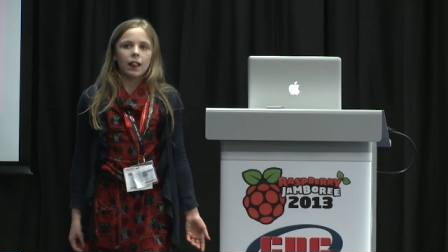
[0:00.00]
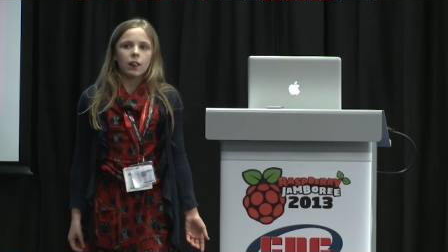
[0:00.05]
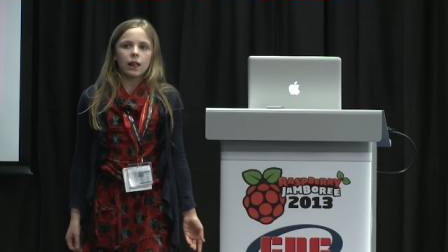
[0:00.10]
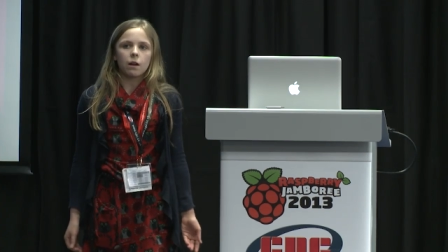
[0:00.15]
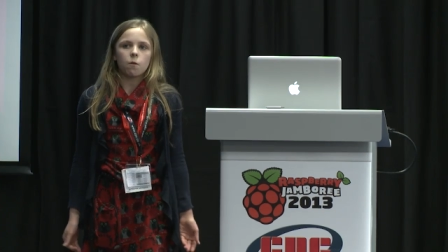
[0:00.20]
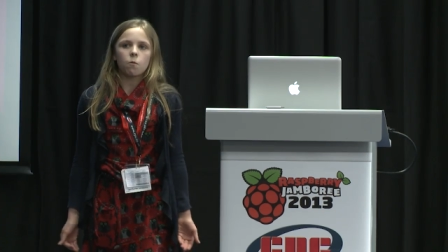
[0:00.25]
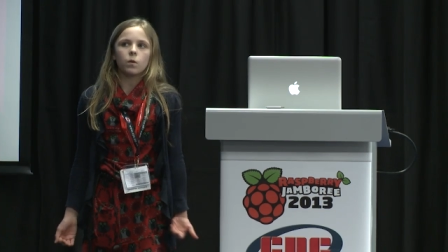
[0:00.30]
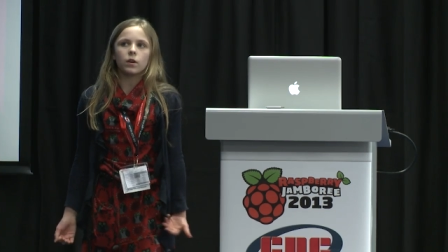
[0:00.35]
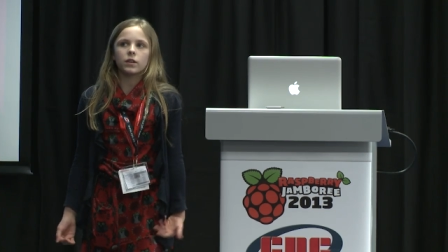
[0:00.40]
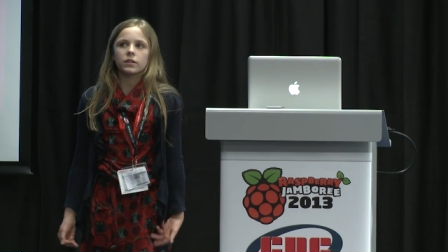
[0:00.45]

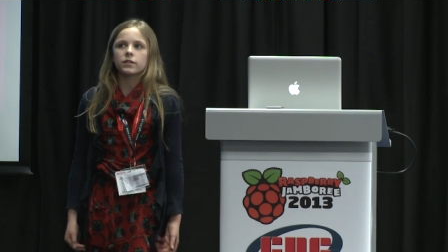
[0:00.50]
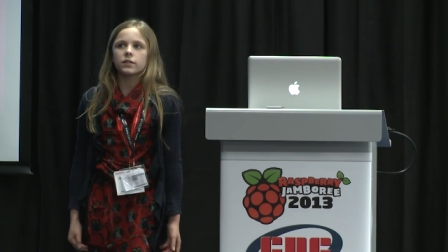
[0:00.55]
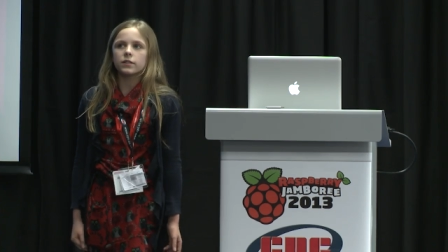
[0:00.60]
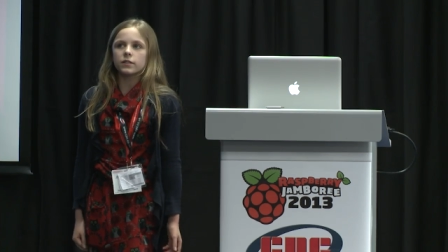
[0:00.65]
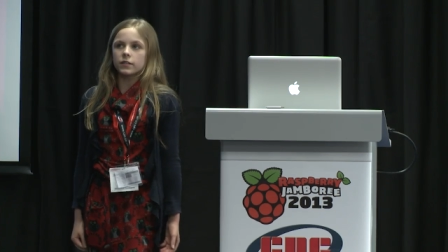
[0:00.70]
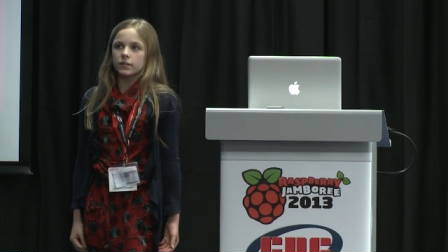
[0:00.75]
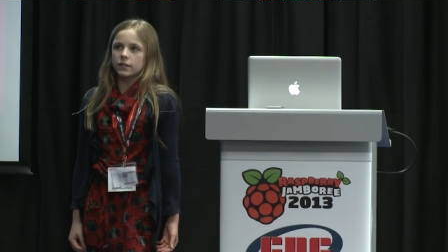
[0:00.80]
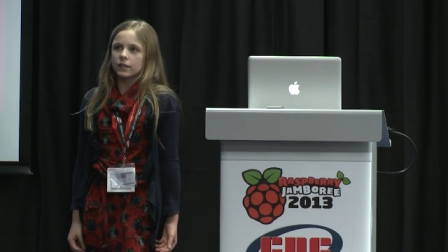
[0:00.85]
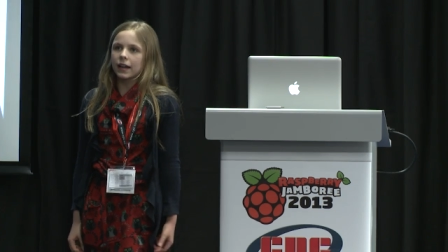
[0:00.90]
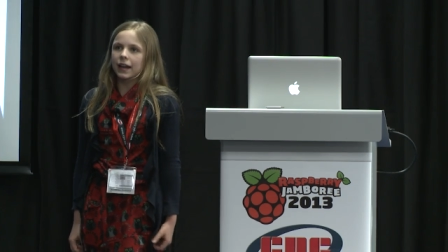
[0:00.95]
like once you
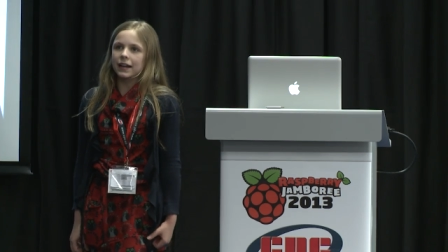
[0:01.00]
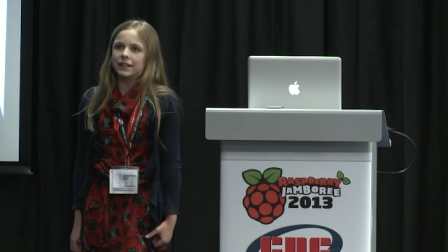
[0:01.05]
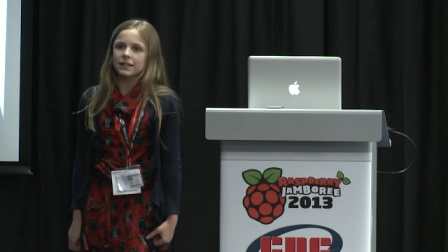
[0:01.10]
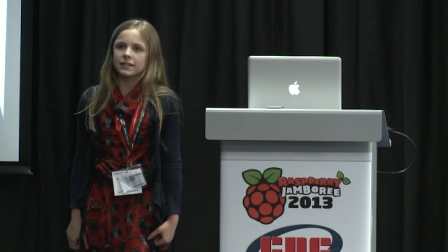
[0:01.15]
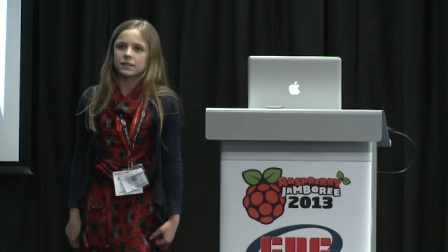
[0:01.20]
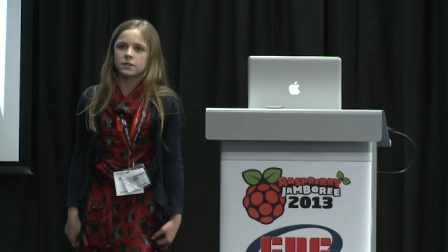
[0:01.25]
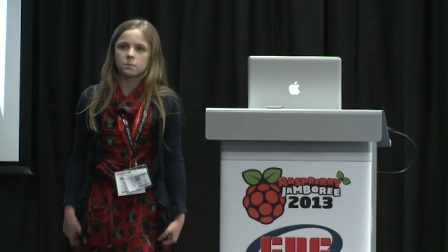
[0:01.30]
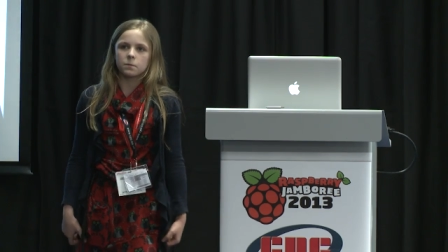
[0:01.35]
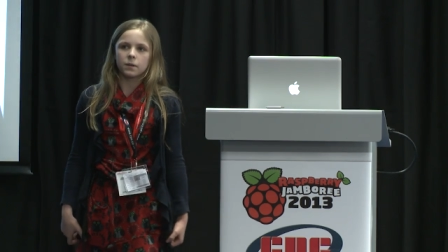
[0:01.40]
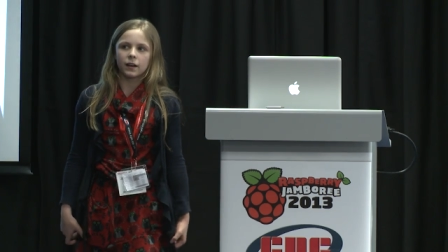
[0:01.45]
do get
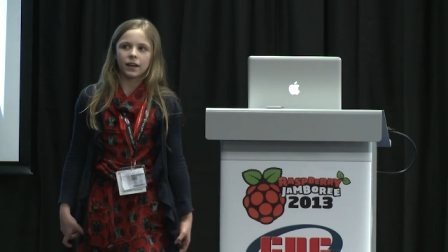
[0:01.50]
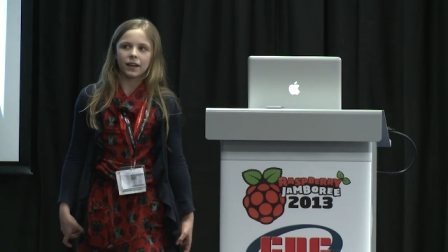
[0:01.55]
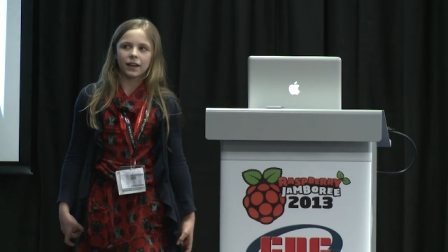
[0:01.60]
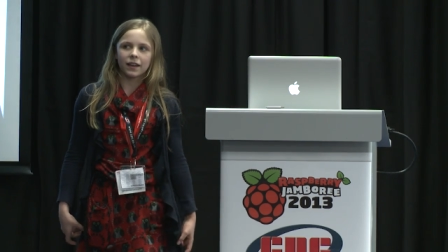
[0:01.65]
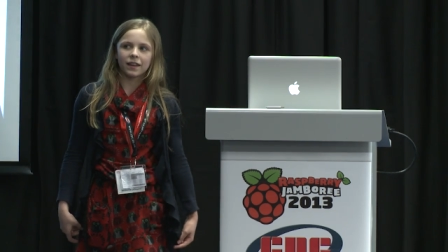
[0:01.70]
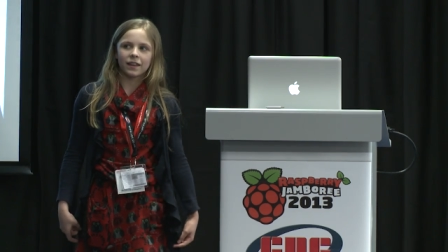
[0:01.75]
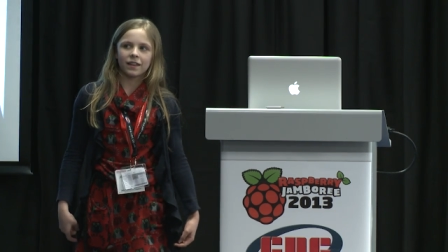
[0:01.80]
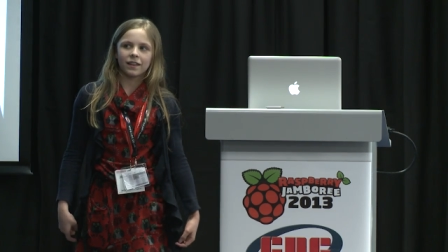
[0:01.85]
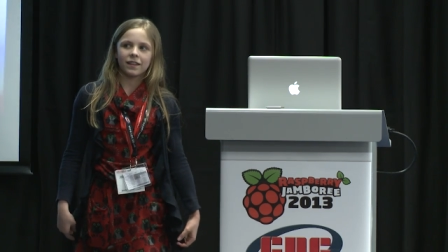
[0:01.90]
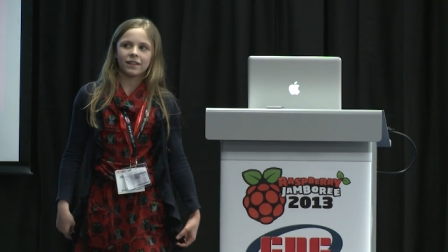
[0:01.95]
it to work,
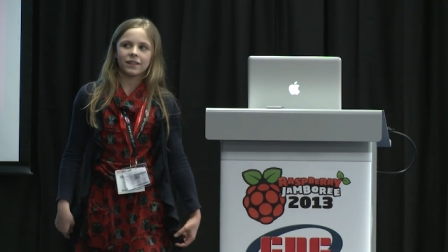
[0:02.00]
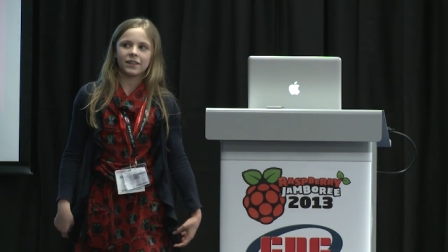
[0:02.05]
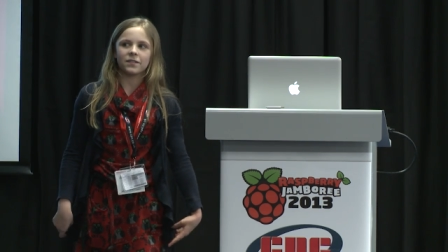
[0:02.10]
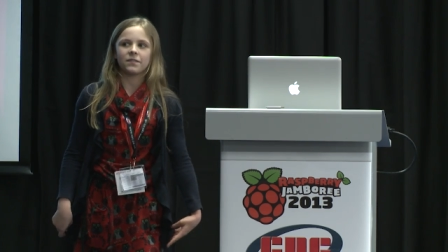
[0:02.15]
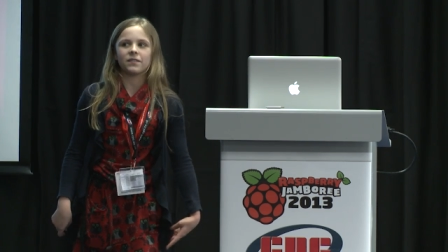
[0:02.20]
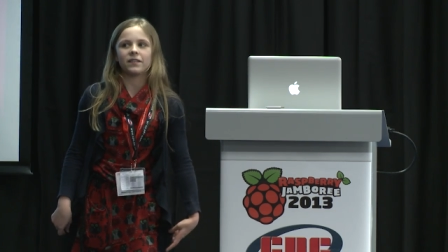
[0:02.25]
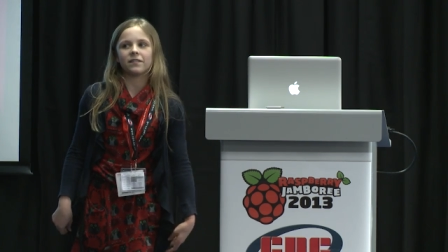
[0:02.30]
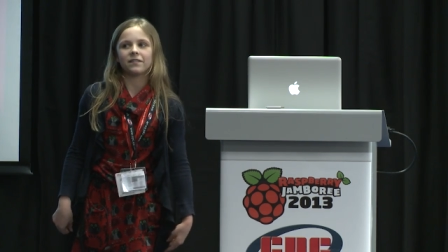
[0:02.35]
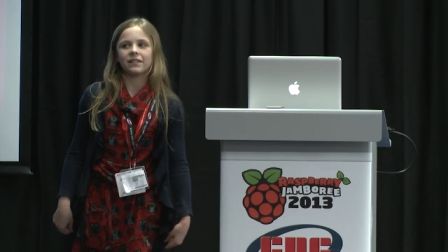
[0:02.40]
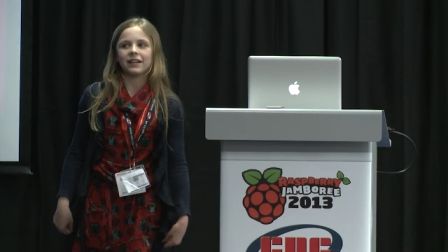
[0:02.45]
you
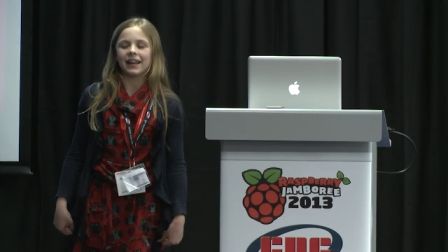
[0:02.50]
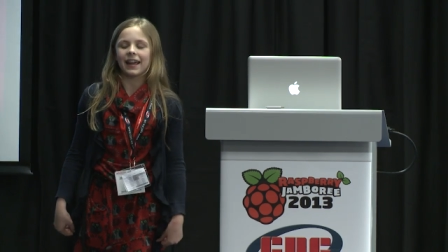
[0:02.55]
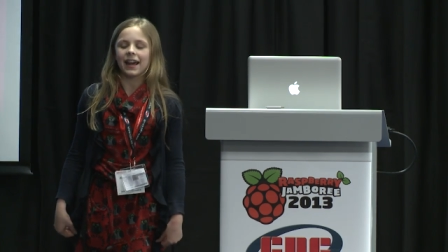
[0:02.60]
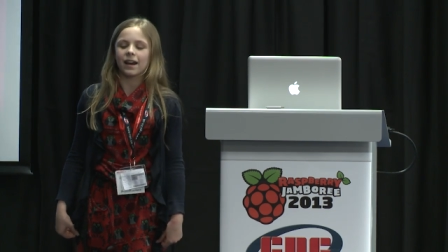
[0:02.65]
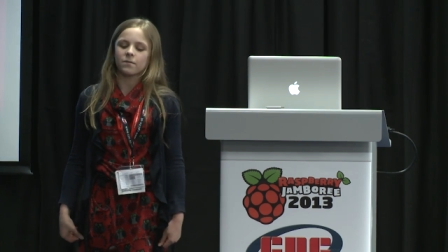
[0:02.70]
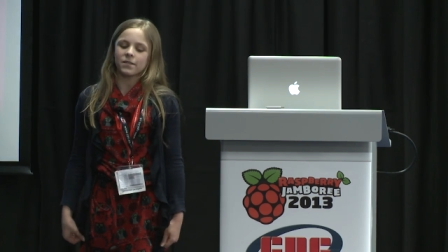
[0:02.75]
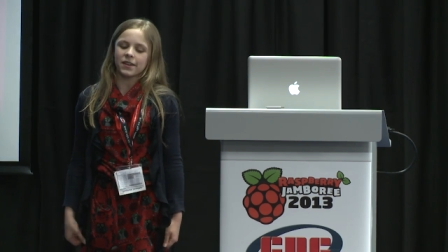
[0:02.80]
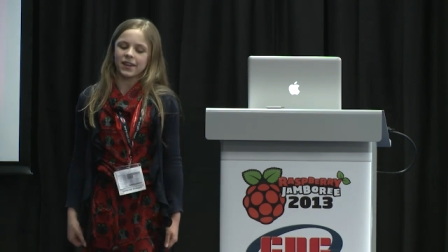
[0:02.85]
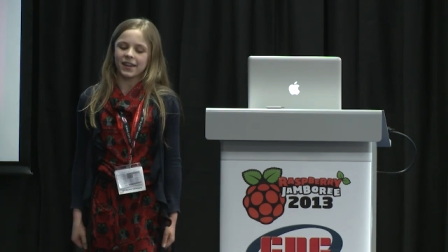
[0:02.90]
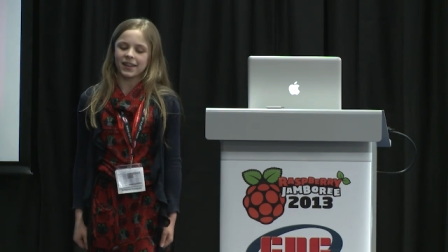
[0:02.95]
feel really
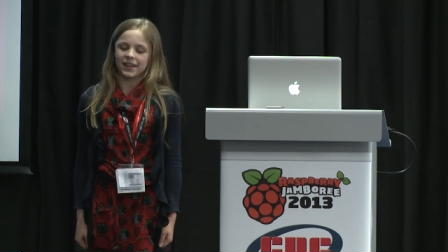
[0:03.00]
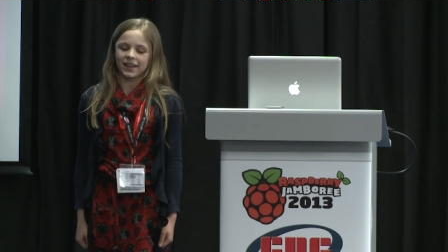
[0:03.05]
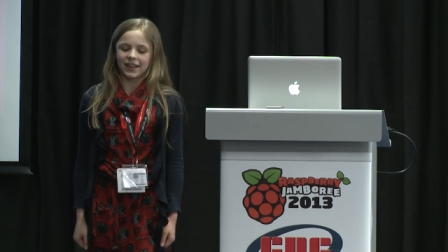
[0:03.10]
happy and